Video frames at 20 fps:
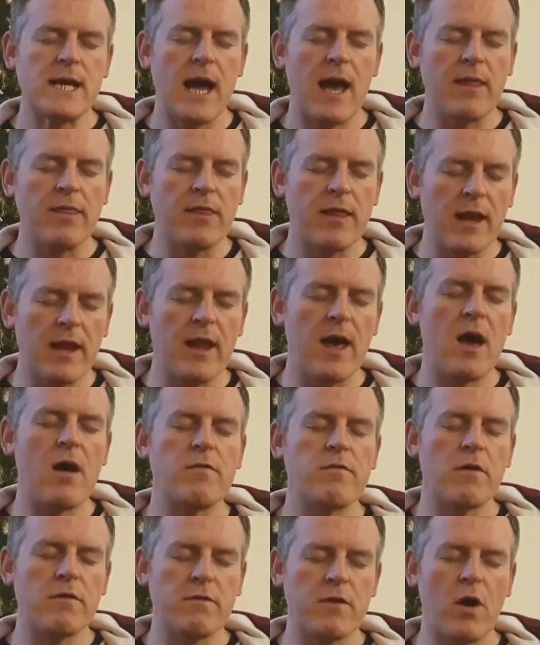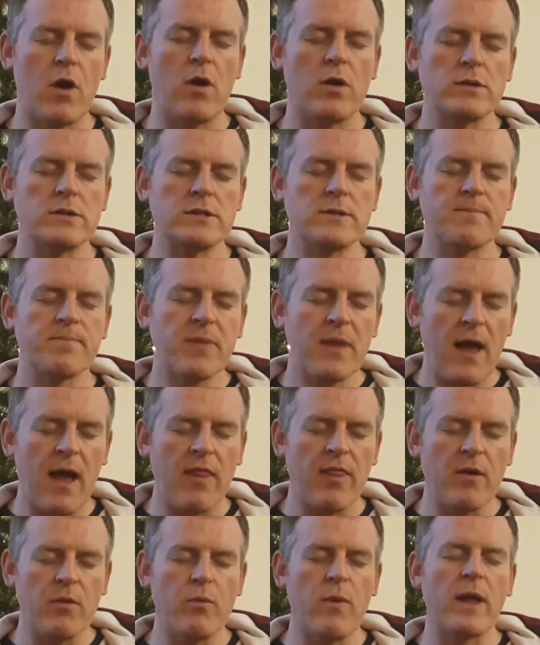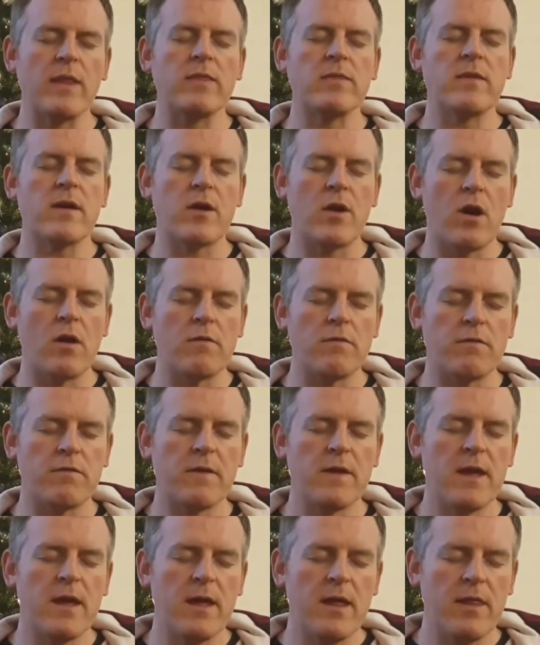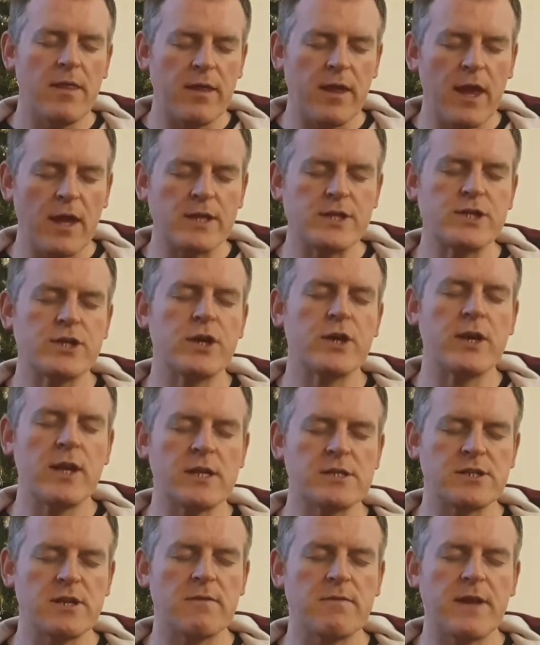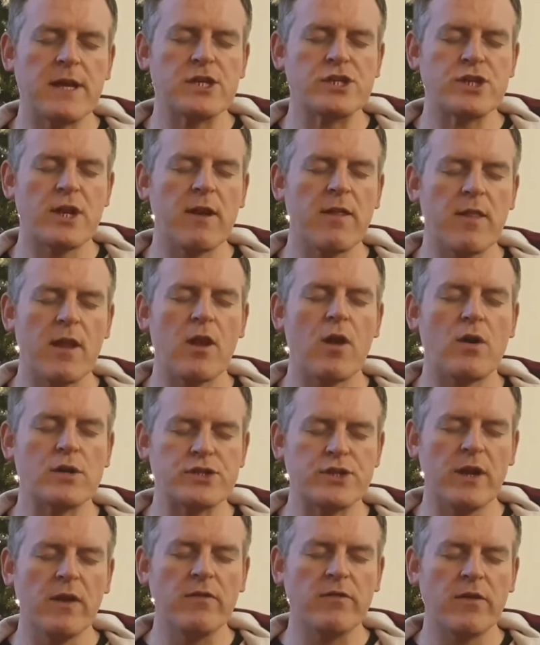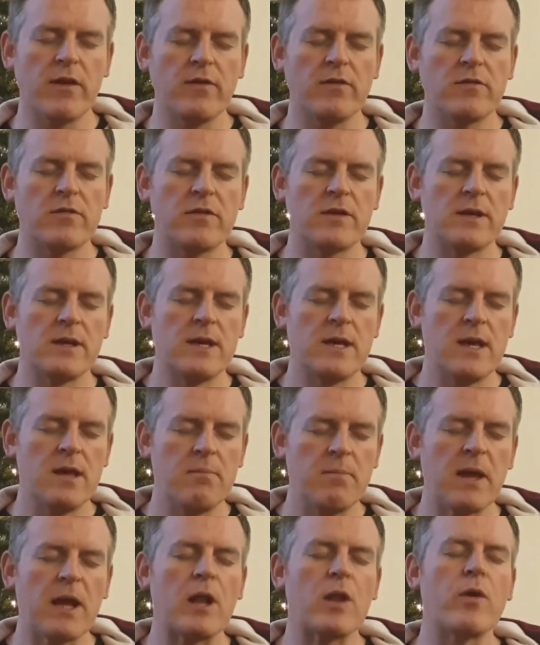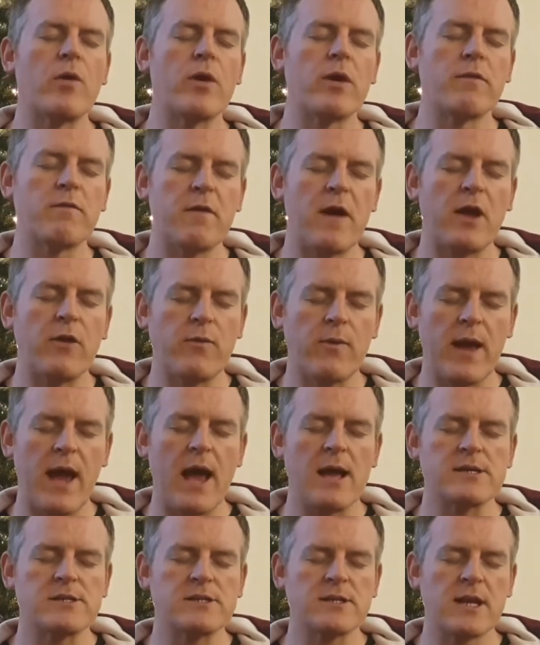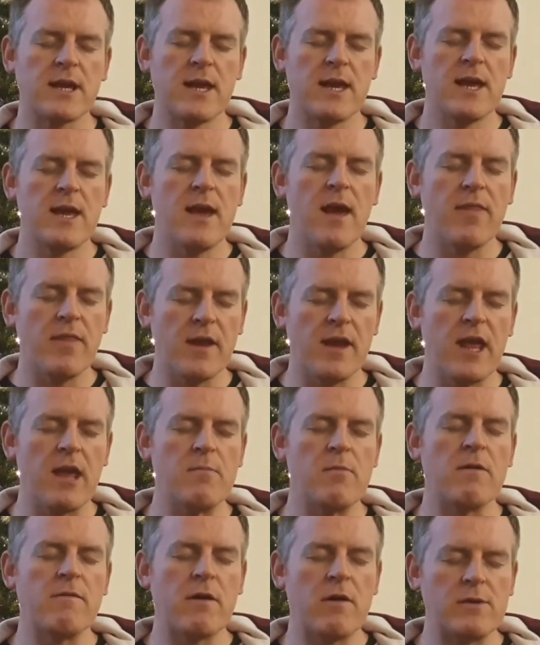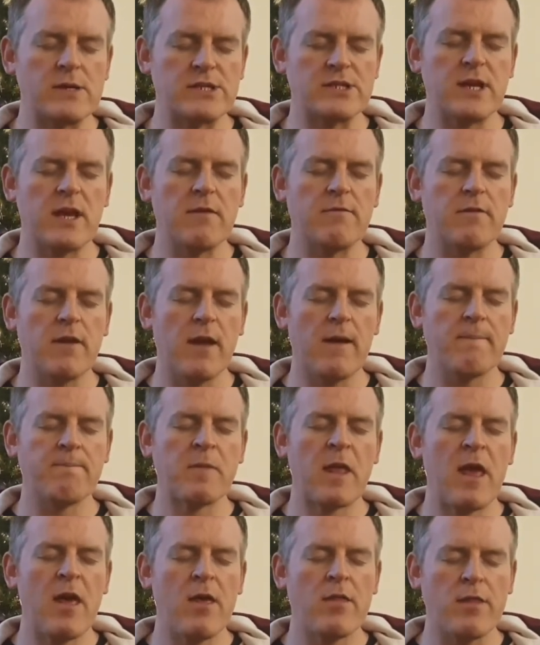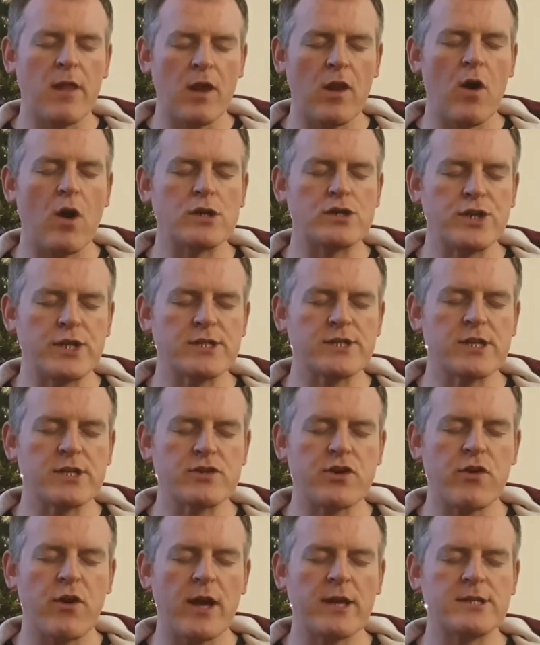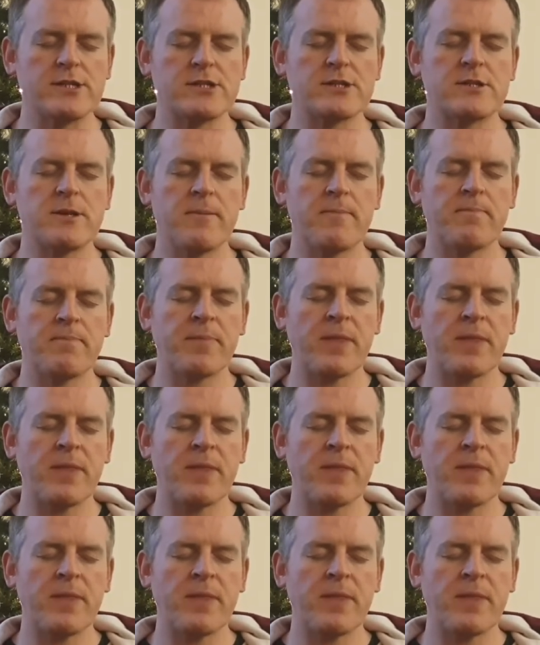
and the love of God and the wonder of the eternal salvation in the Lord Jesus. Be glorified, we ask, in the name of our Saviour, the Lord Jesus Christ.